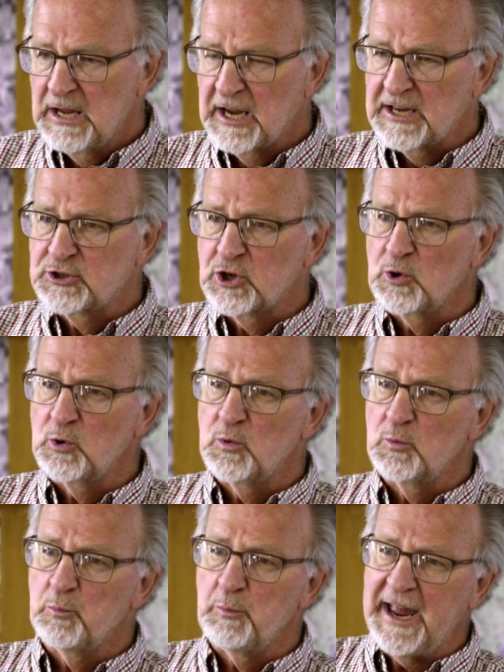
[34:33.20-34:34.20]
And
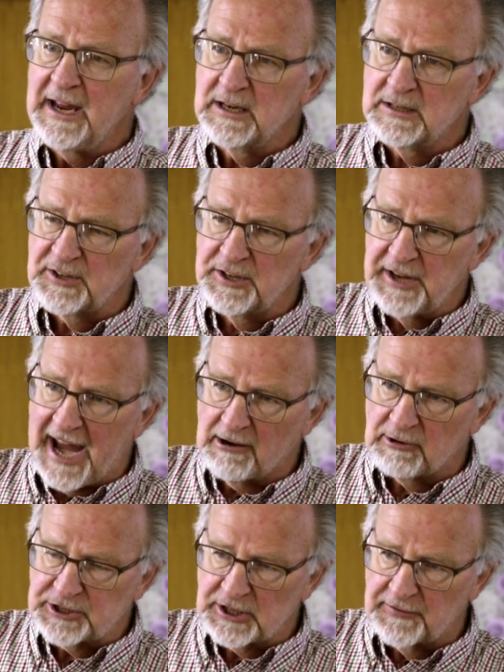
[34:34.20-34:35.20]
to make the
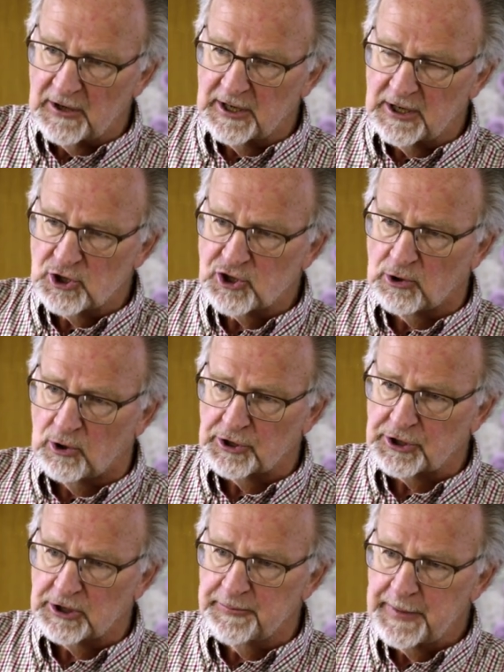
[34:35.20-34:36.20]
narrative a little
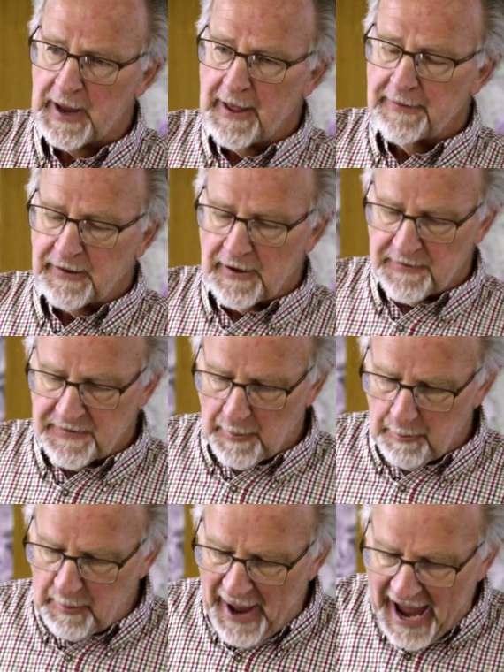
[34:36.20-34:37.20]
shorter, the
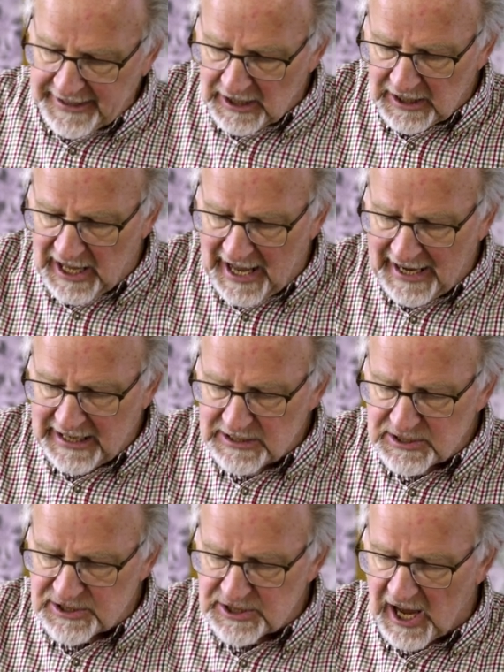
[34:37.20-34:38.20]
battle
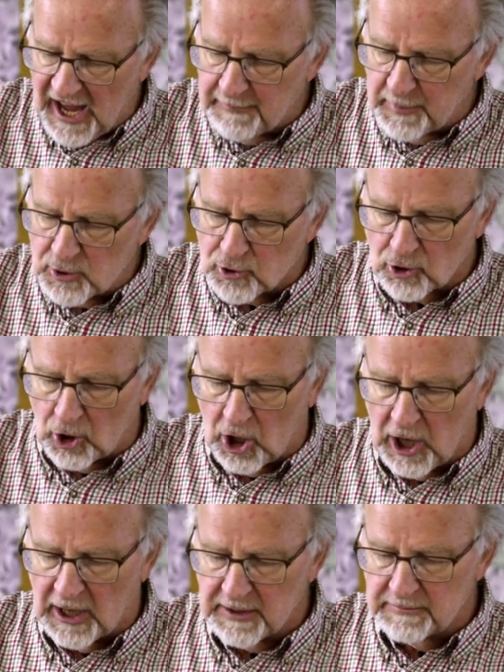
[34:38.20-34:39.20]
lines have been
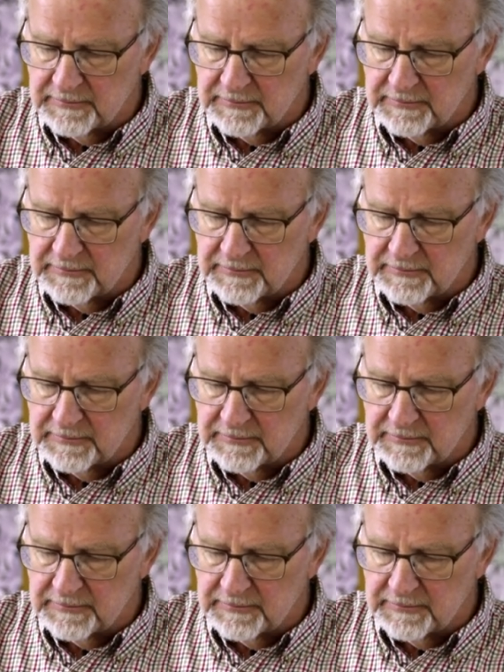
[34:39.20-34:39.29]
drawn.